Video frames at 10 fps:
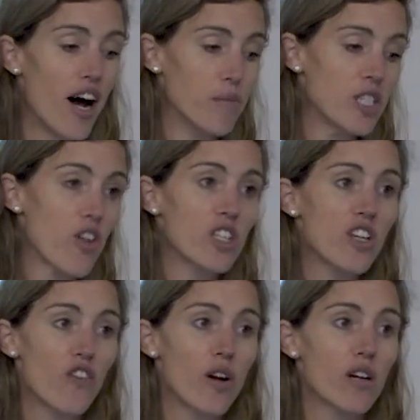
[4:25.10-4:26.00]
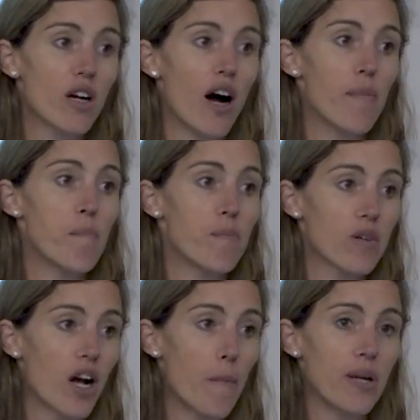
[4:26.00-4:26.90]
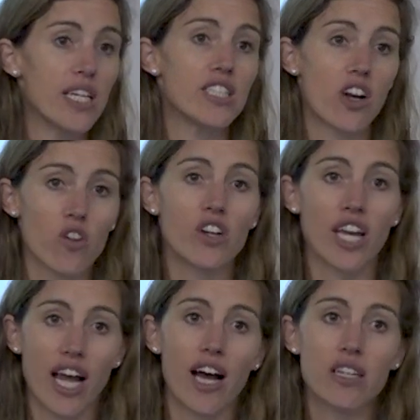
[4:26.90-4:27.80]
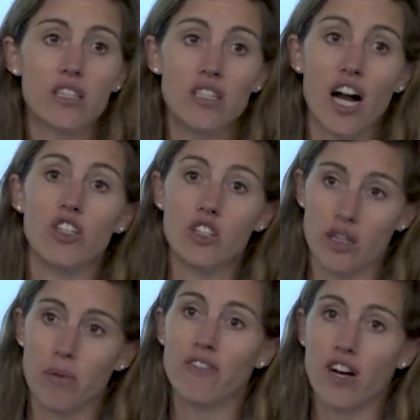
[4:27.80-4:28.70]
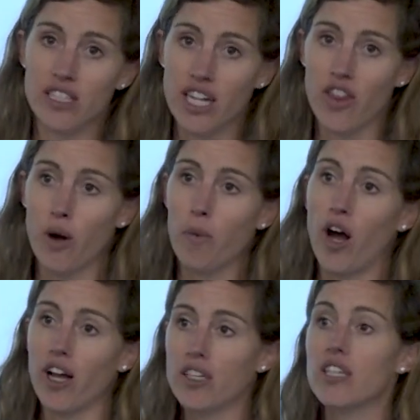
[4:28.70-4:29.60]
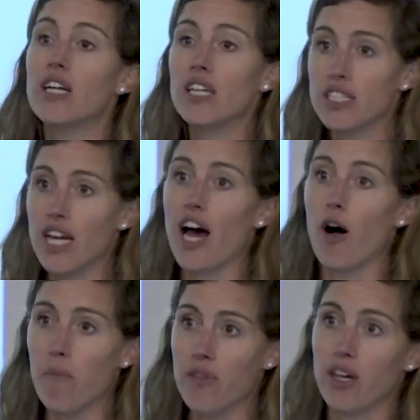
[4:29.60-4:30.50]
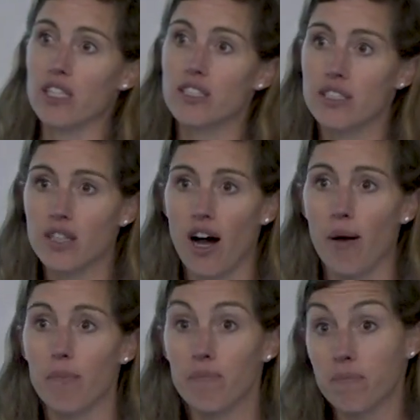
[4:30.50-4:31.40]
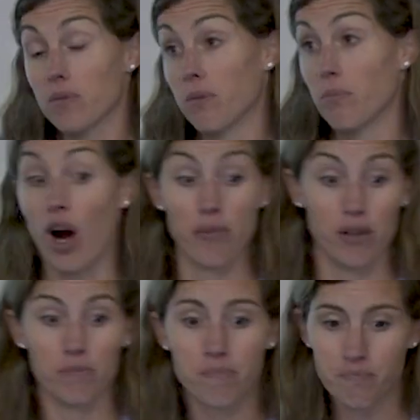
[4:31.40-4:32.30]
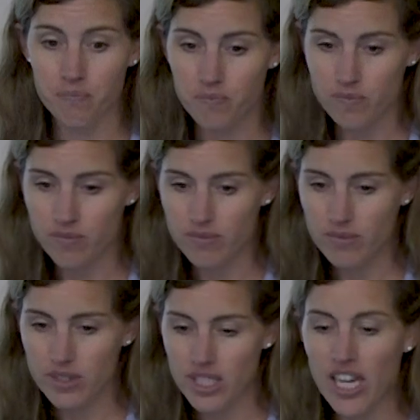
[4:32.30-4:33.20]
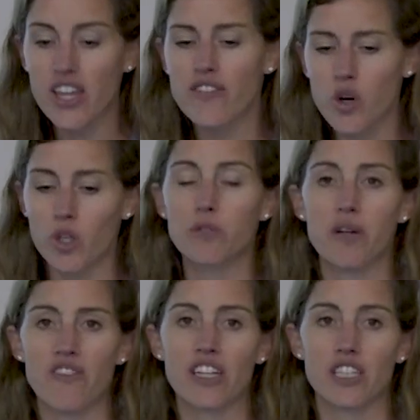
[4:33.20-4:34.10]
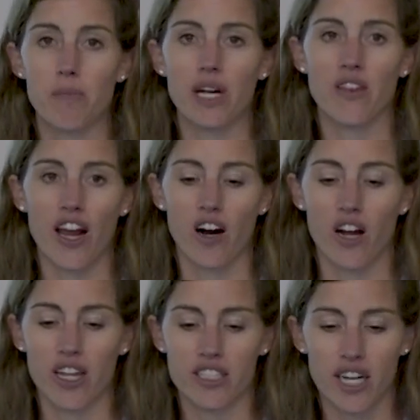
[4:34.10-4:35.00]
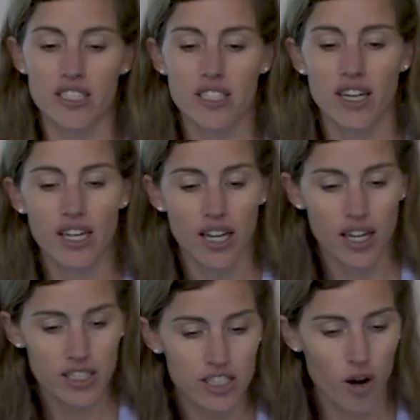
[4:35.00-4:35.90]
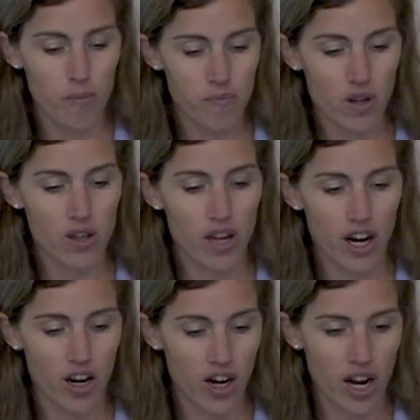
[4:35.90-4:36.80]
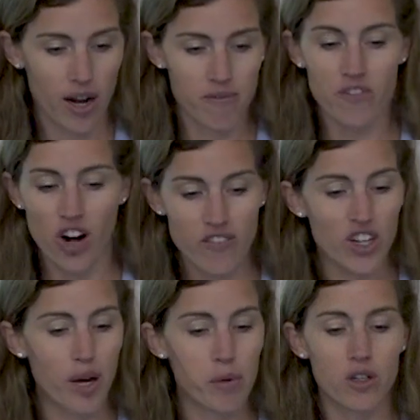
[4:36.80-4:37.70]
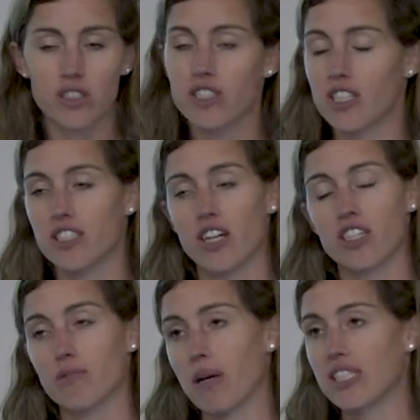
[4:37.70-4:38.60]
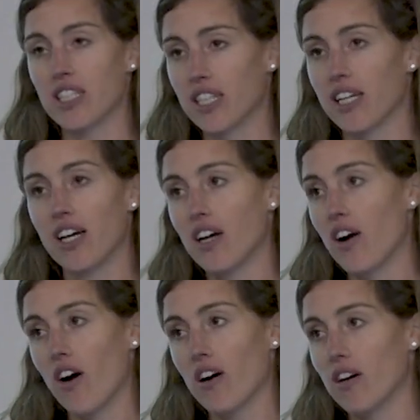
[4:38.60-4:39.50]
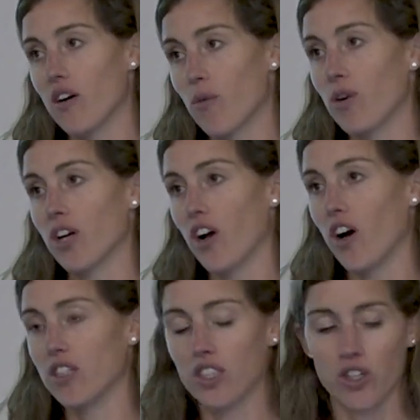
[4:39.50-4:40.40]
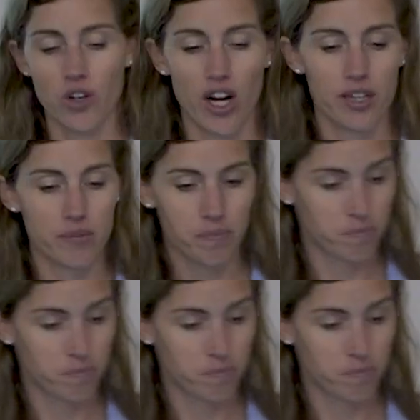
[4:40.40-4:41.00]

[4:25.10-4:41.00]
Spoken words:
So there's different companies that are looking at not using PFAS in their products to help this problem. And then, of course, PFAS can be in the air and dust. So they're forever chemicals because they just basically are really hard to degrade,